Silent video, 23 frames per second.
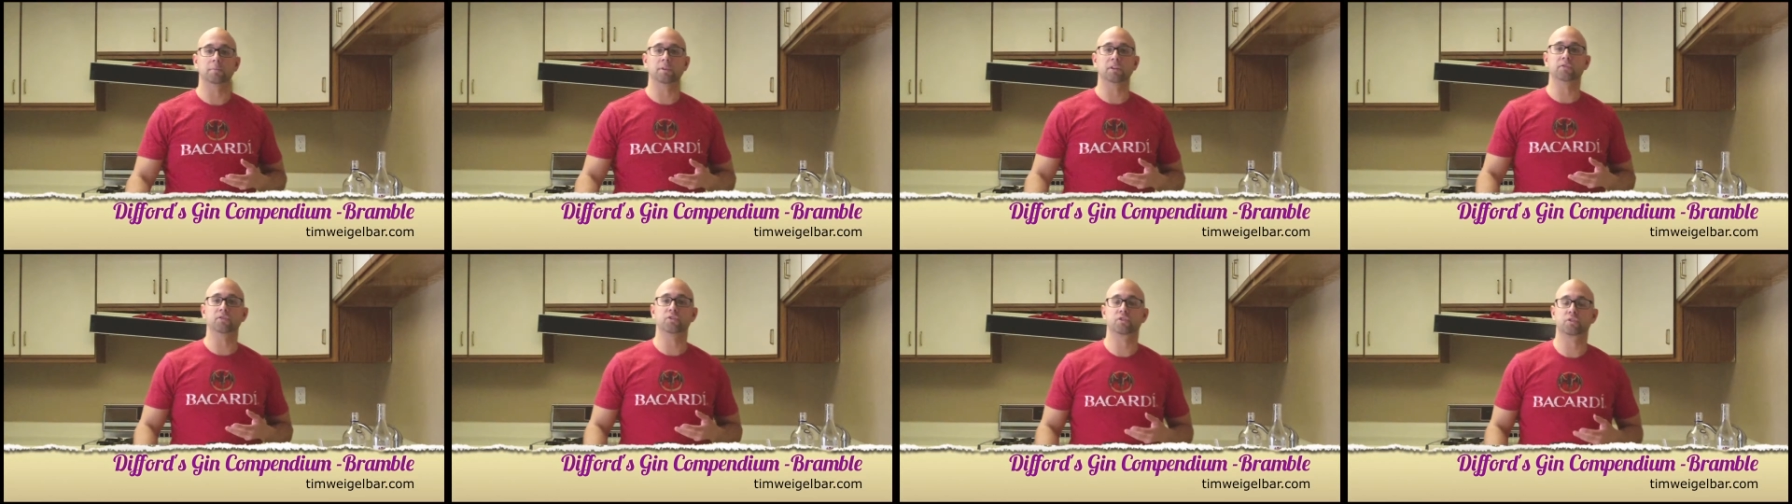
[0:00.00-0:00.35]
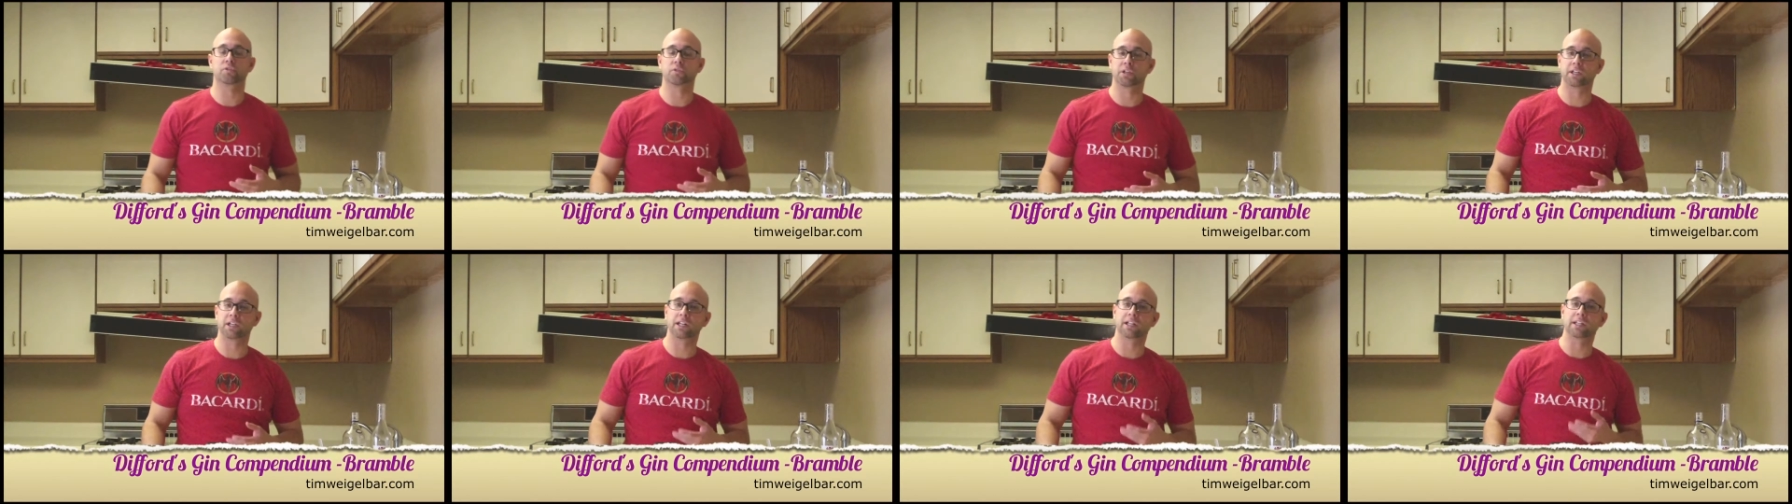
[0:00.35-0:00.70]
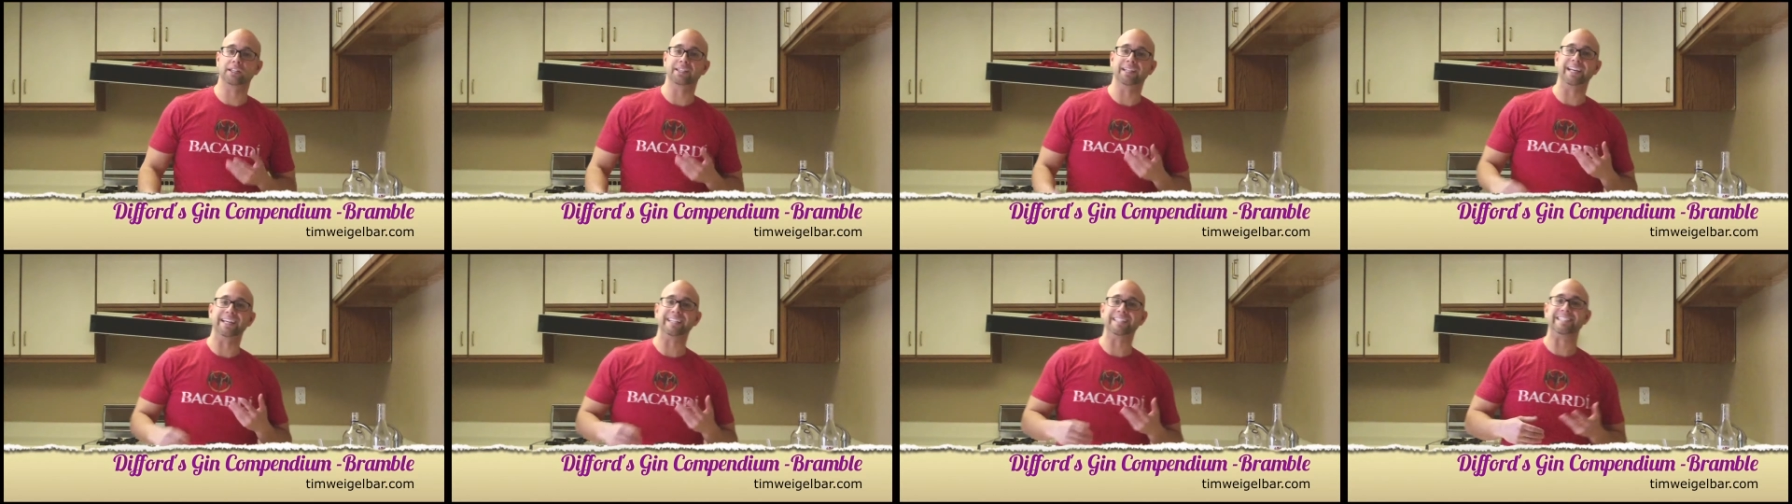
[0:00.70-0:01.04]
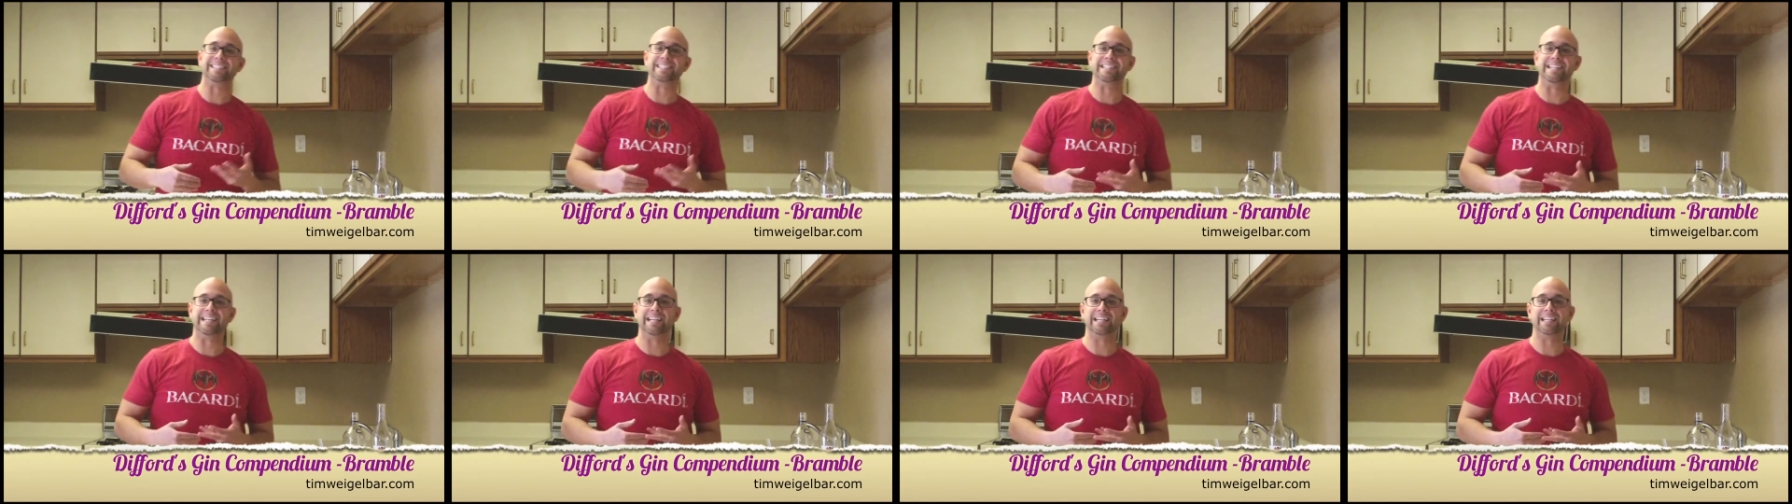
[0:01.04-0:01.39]
It was created in the
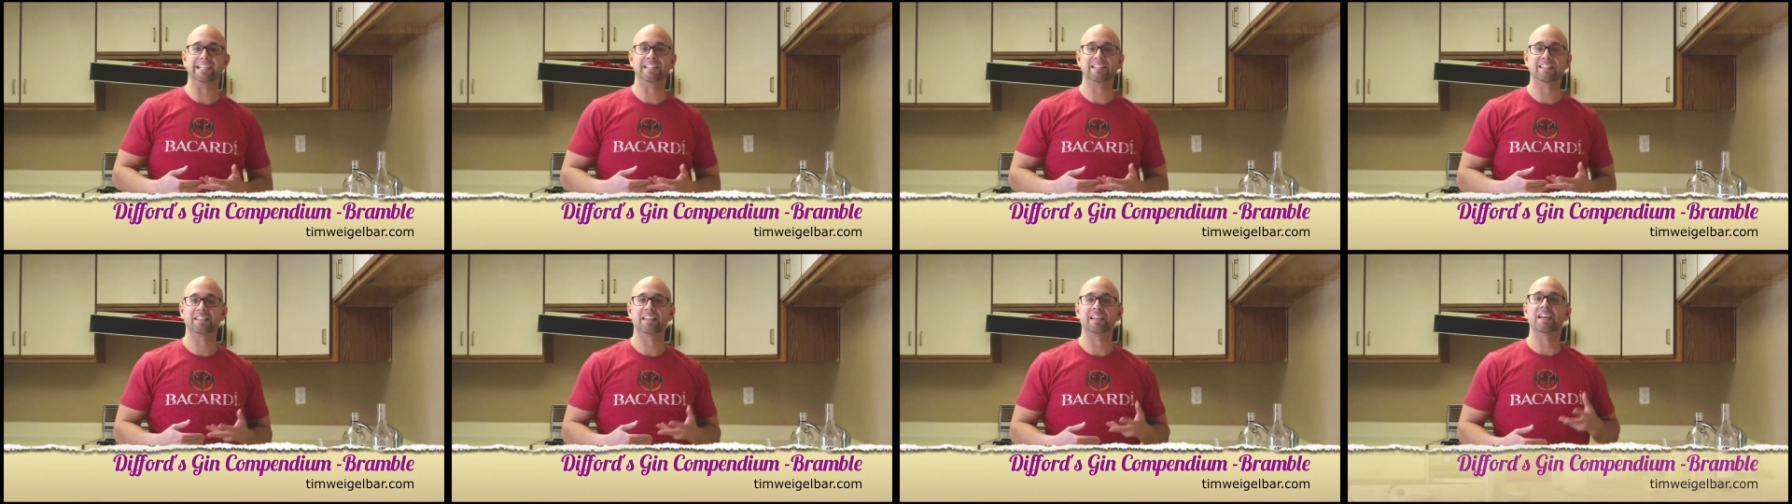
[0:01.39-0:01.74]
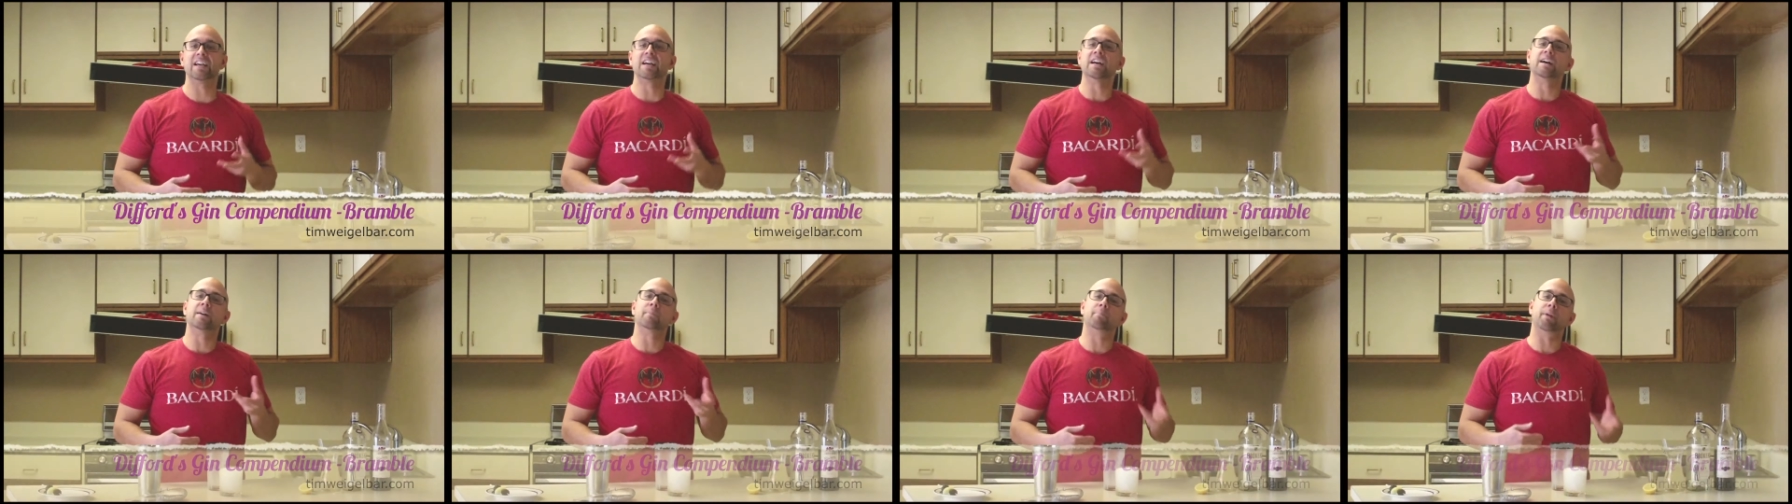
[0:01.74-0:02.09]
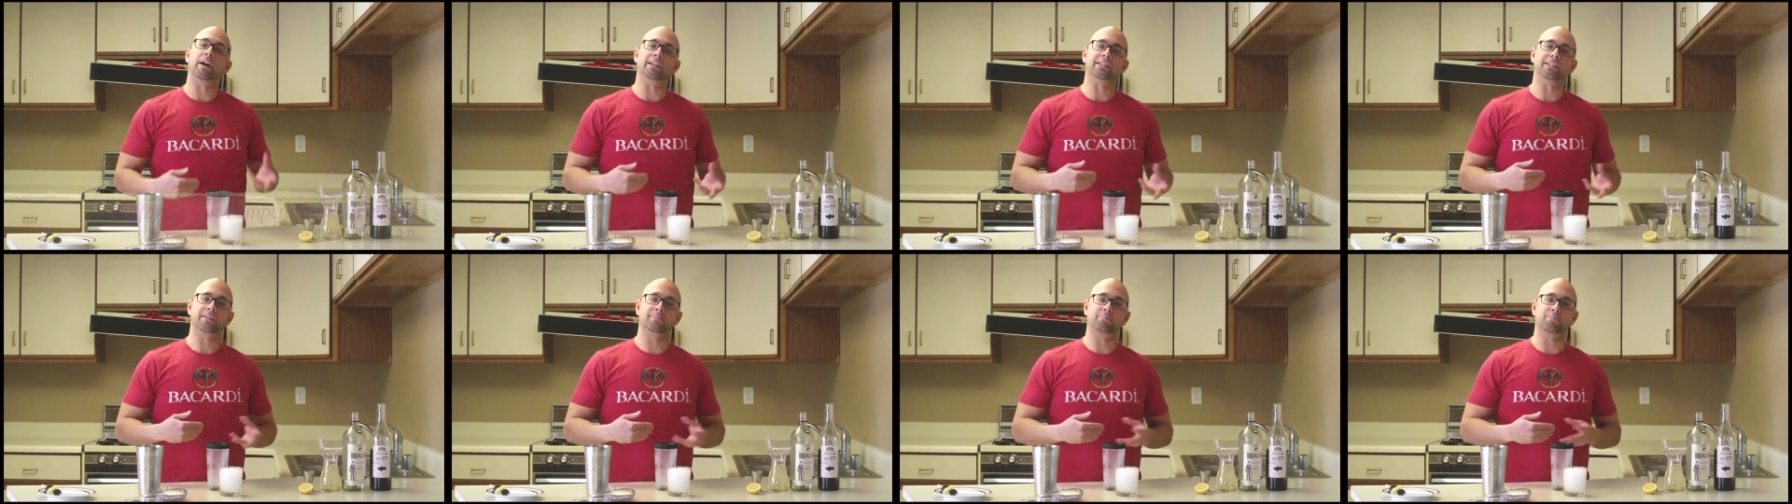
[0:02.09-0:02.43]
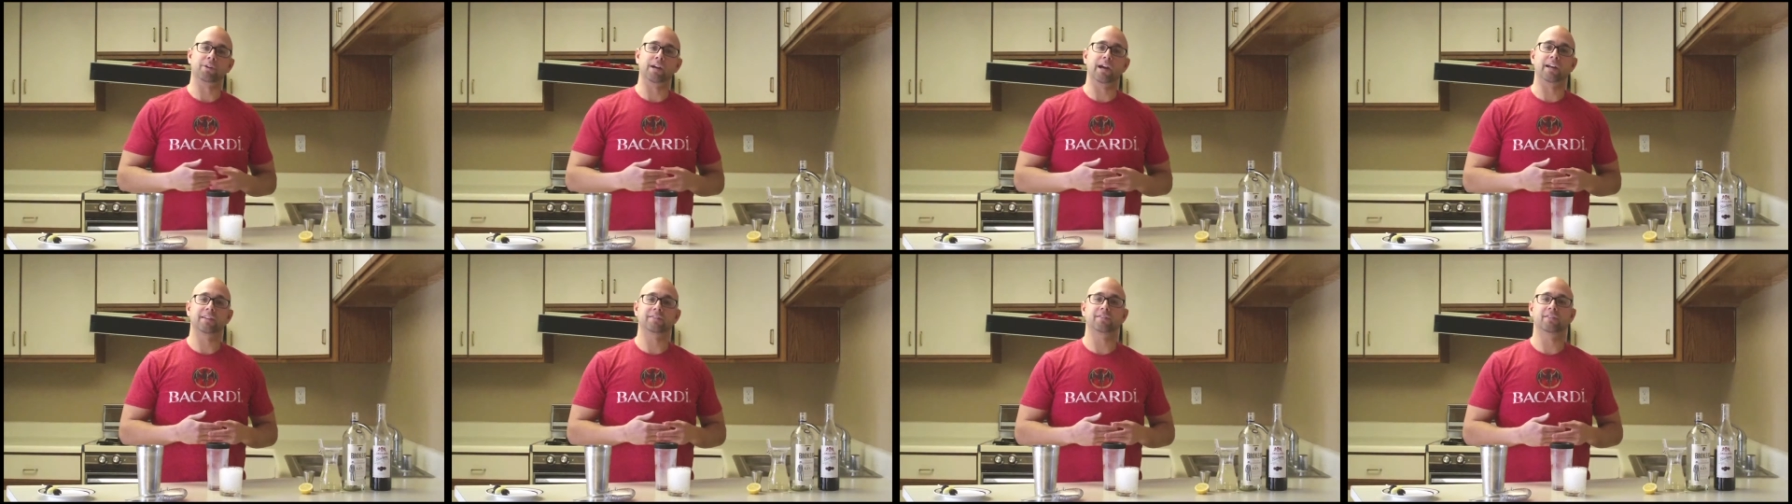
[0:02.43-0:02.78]
1980s by Dick
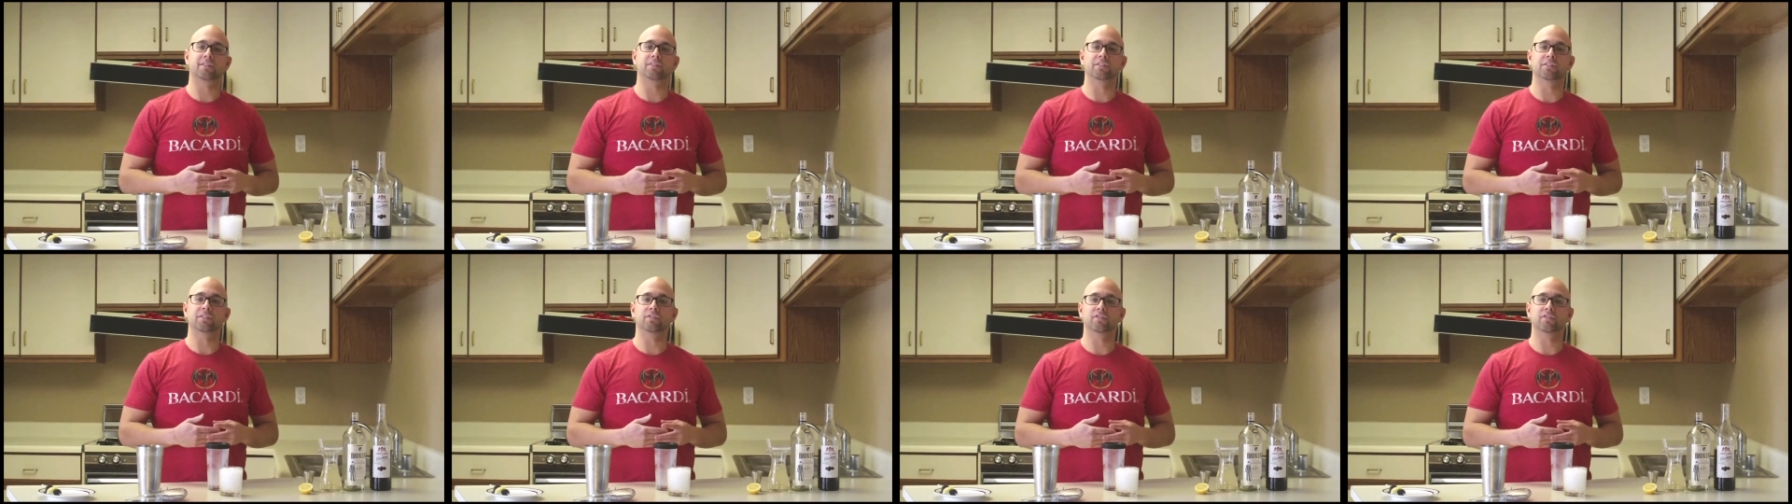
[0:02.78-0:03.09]
Bradsell.